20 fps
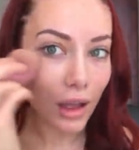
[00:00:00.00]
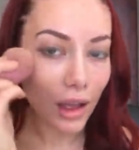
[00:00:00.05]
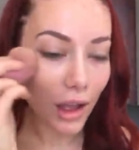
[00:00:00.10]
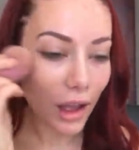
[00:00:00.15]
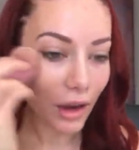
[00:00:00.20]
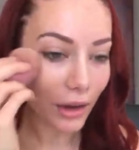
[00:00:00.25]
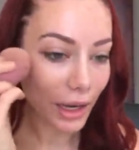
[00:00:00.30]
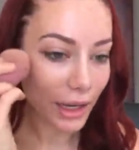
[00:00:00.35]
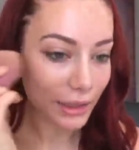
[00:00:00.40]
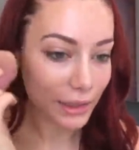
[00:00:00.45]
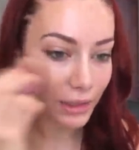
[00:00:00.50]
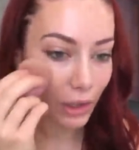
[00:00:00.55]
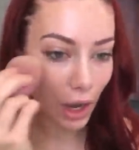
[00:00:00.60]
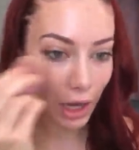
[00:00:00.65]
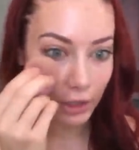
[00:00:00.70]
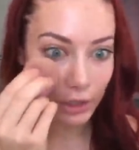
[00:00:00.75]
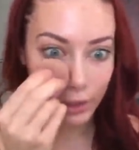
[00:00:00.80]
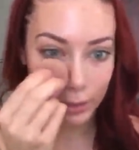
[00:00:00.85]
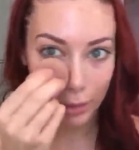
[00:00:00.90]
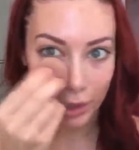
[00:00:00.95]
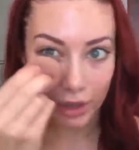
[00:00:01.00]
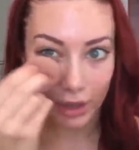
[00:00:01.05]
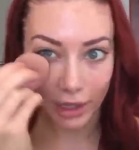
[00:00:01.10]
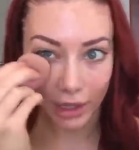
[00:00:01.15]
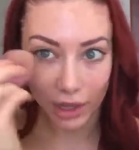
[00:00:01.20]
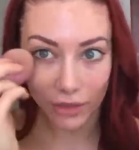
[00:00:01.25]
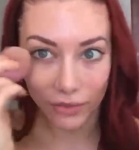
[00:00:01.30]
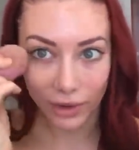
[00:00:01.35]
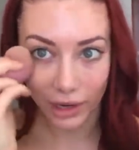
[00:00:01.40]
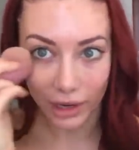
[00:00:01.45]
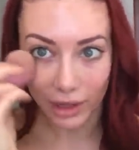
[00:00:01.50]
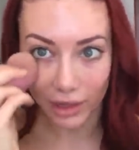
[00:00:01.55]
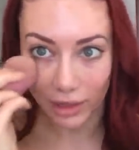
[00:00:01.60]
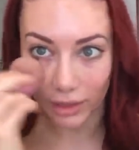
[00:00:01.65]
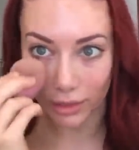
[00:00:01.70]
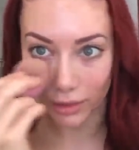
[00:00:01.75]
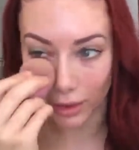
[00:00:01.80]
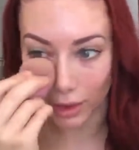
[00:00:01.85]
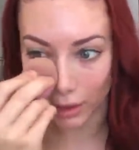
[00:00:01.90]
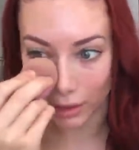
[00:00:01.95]
All right, so I just put like a very
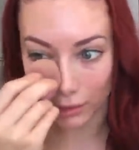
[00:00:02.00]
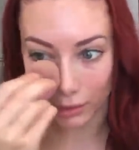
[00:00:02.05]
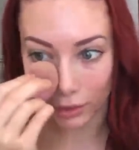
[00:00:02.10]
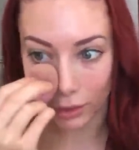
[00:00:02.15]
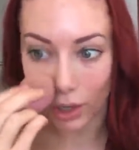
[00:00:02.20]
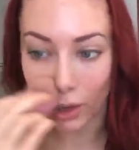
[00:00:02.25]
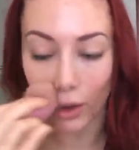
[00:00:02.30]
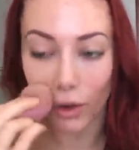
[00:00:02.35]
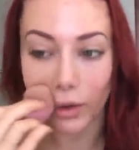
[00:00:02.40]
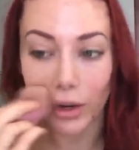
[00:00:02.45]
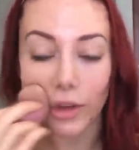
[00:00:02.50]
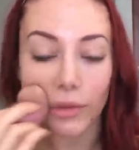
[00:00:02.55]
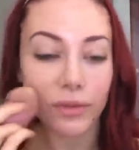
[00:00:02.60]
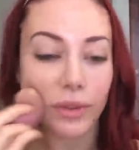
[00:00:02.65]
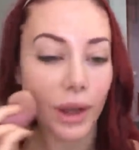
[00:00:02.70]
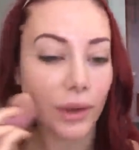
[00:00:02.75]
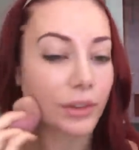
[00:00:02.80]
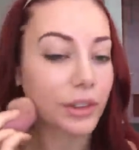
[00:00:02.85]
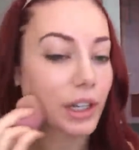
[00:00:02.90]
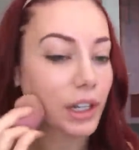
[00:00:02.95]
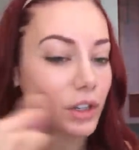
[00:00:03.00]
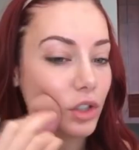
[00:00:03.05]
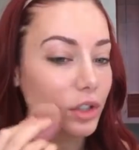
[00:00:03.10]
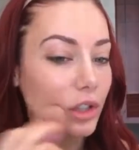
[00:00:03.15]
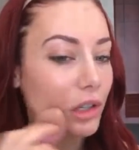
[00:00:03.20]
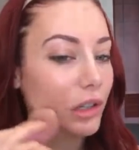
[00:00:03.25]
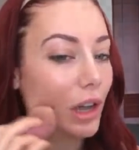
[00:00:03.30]
thin coat of foundation.